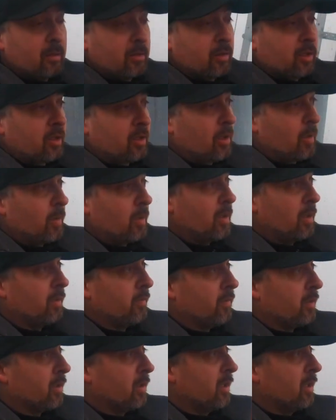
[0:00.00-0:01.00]
just going
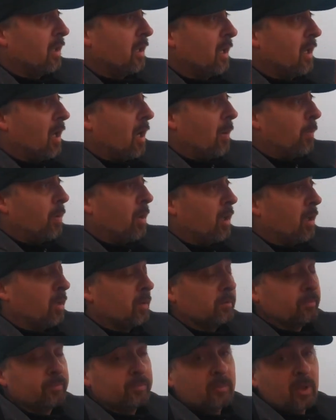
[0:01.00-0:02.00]
over a
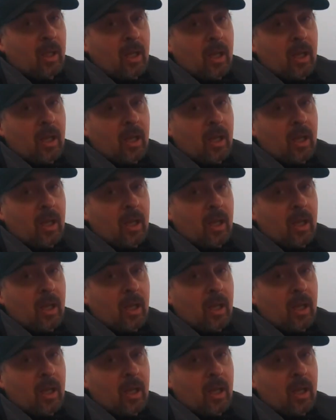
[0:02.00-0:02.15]
pylon.